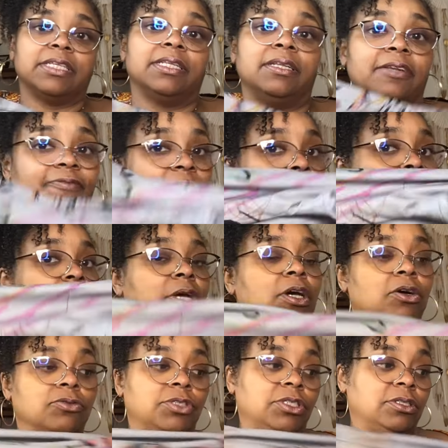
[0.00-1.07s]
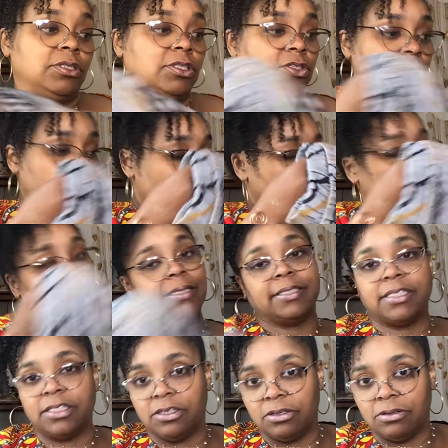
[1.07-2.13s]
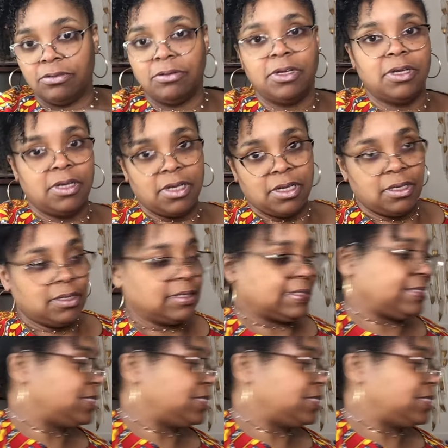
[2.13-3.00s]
and then if I want to go to the store, I can still look